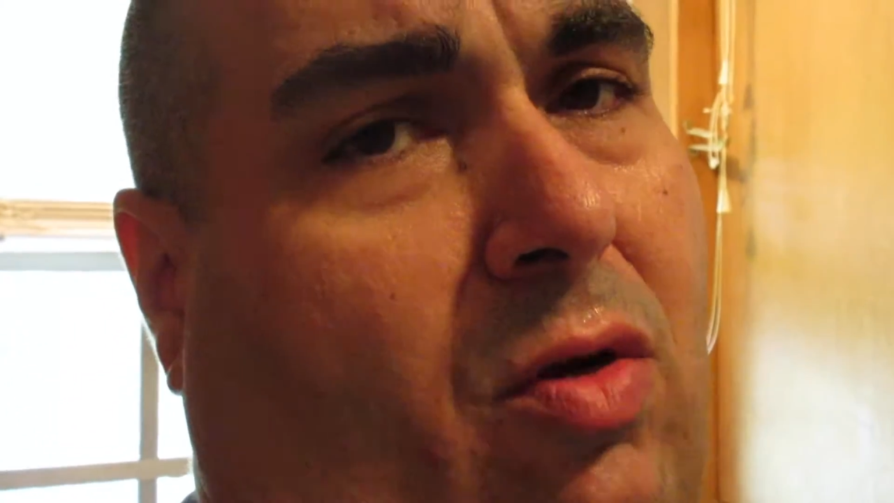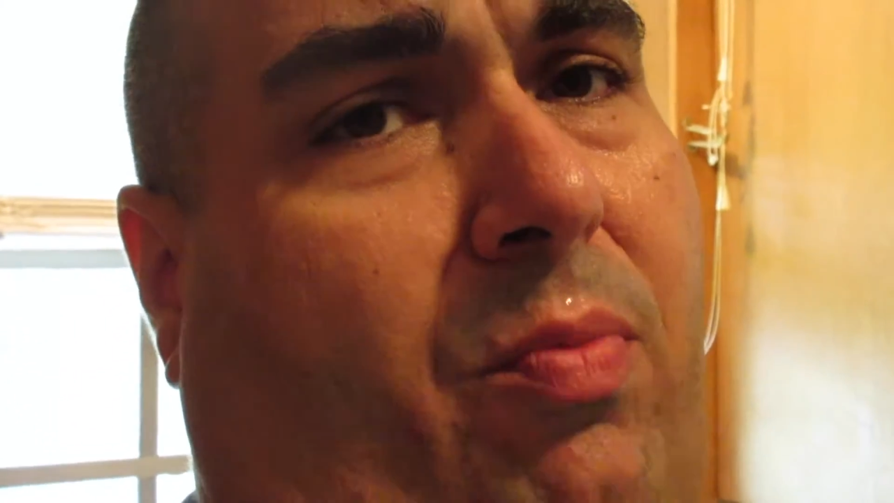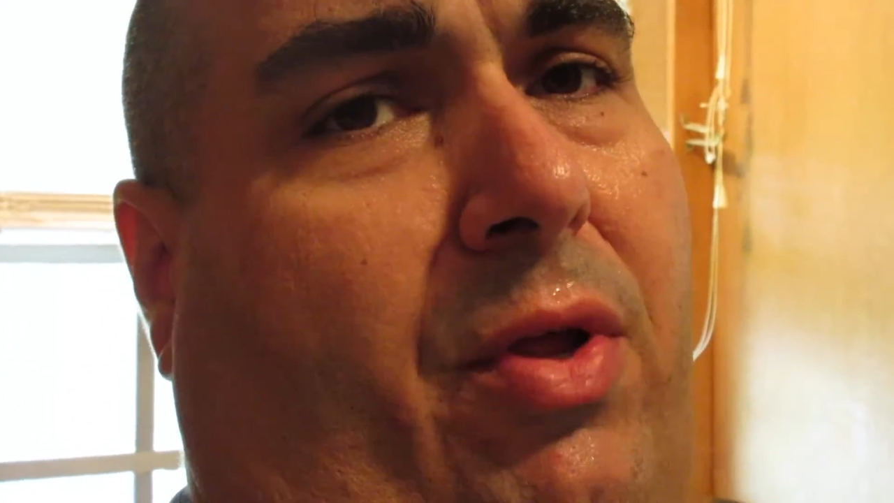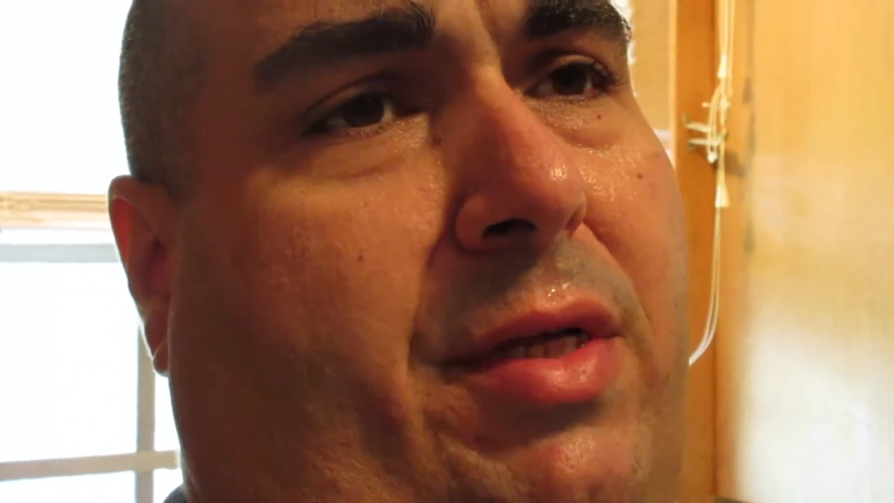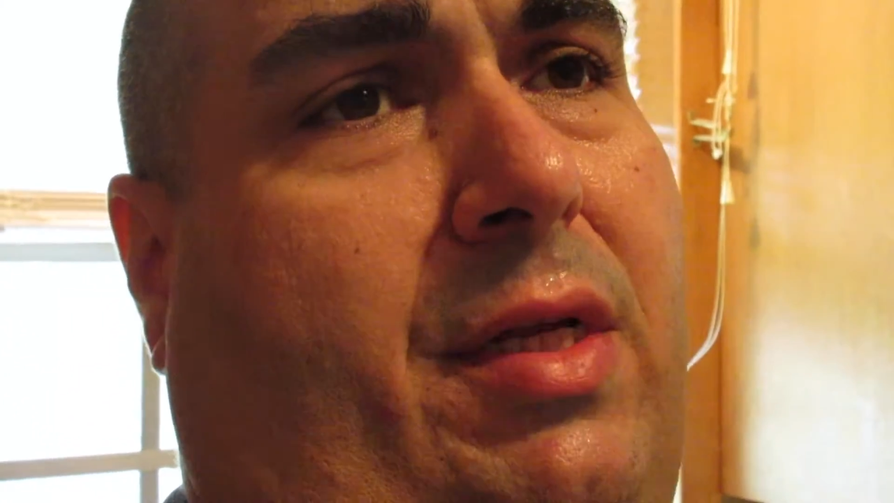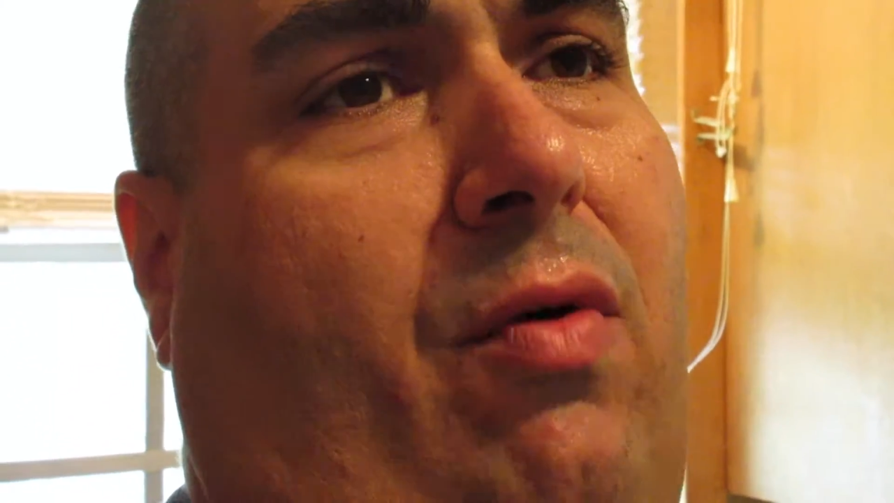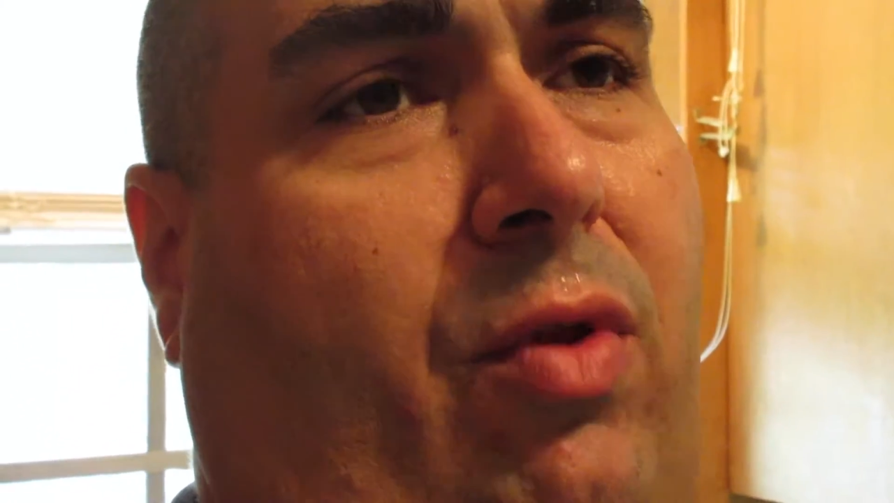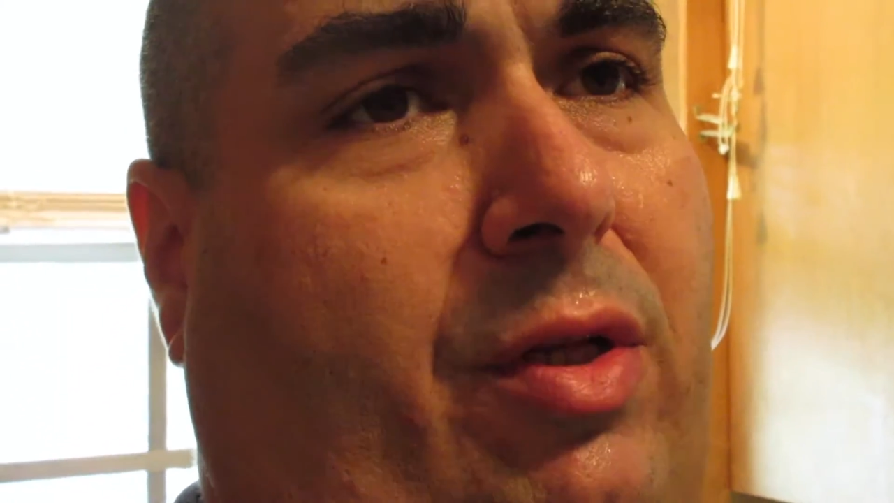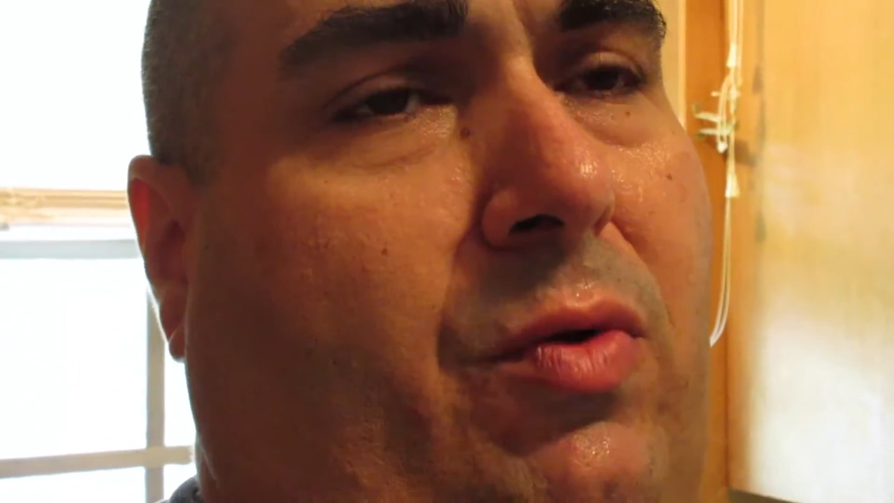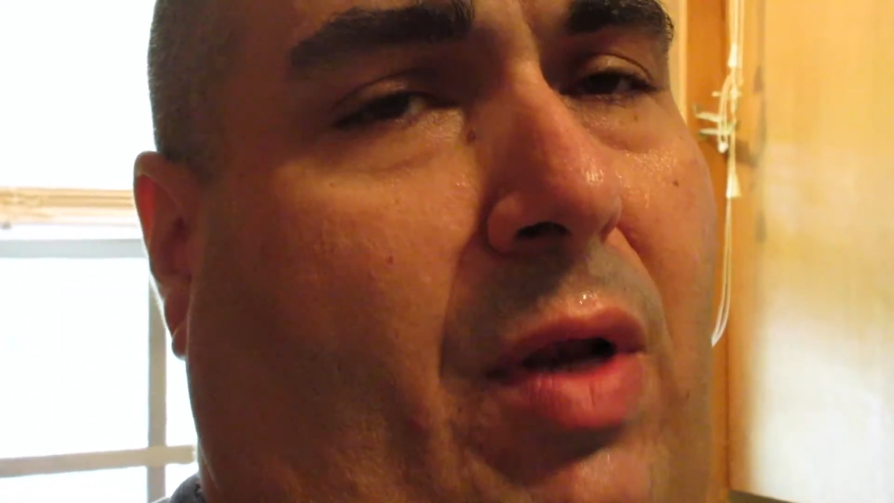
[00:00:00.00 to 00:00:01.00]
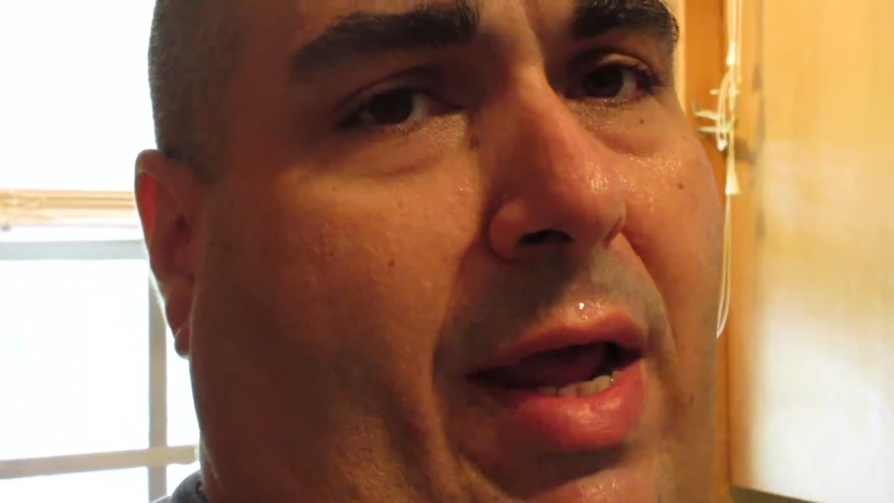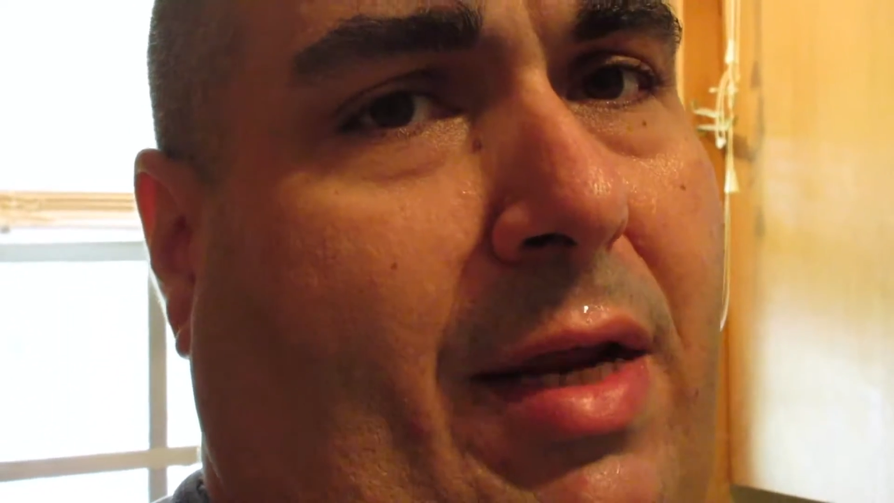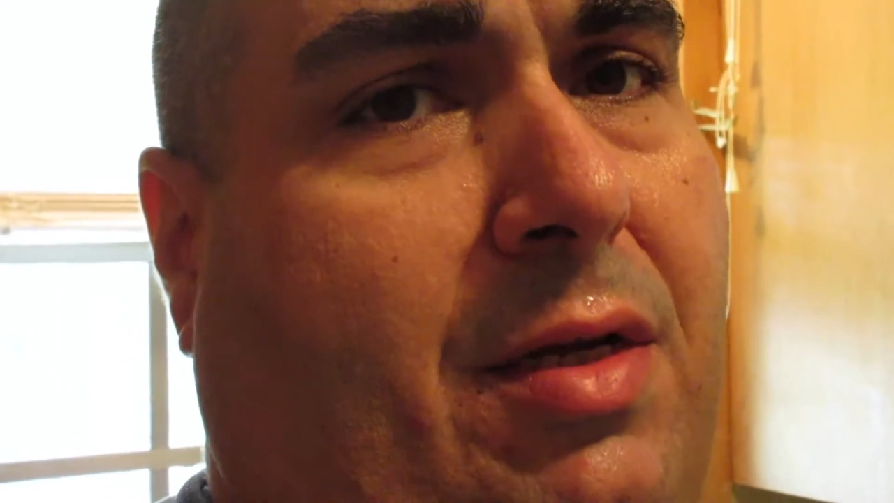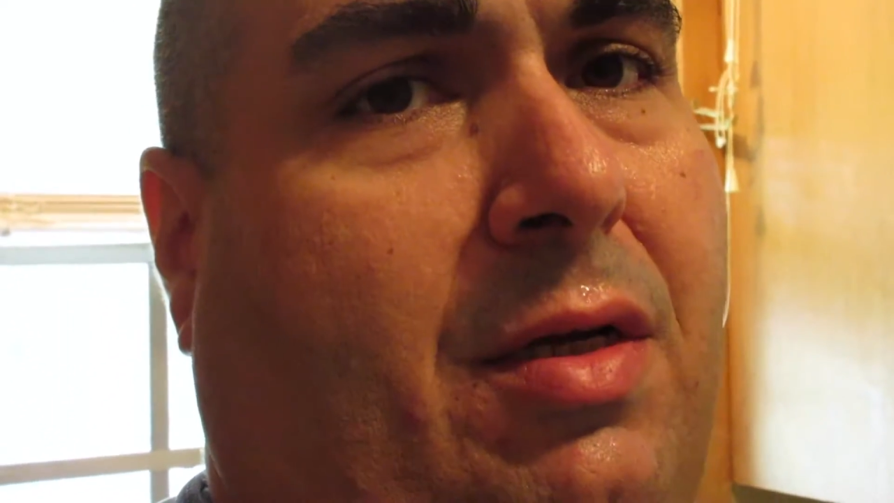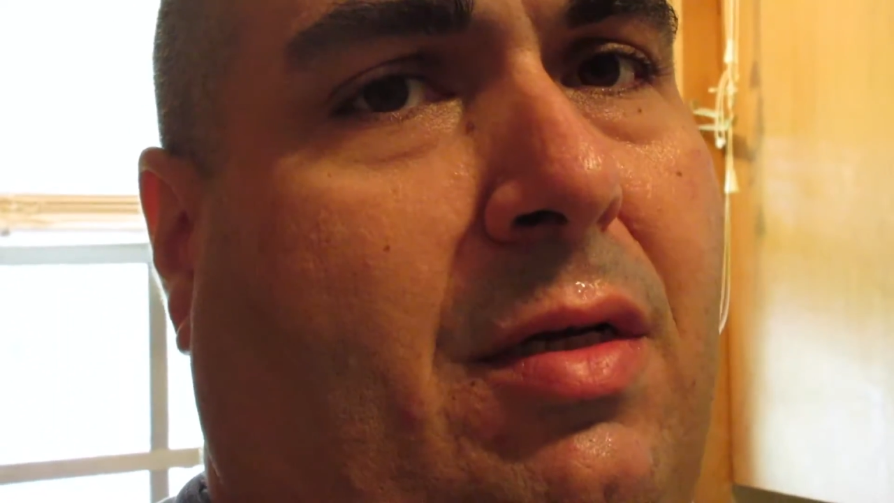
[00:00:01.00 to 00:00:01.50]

little place, and I really do like